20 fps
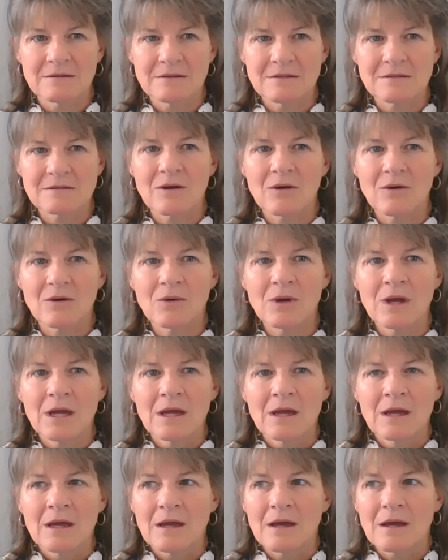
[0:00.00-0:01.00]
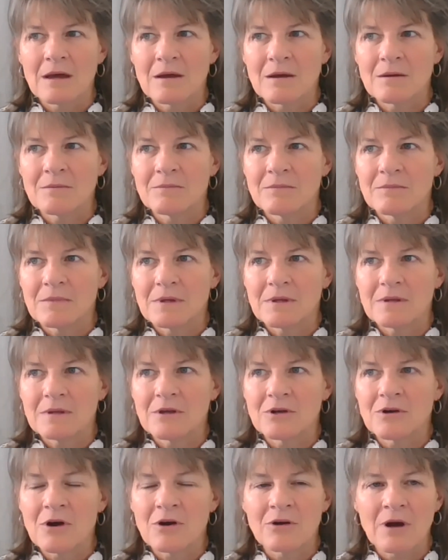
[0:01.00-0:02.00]
So
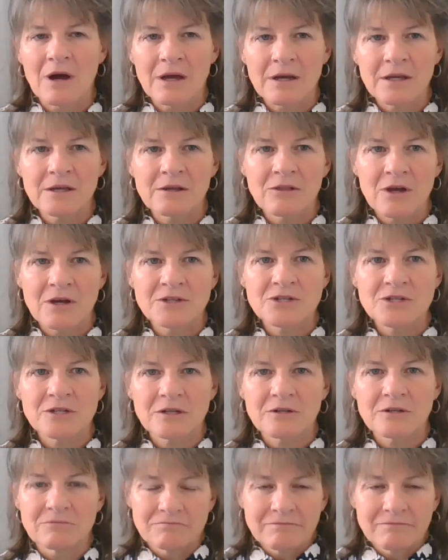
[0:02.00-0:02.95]
there are audiologic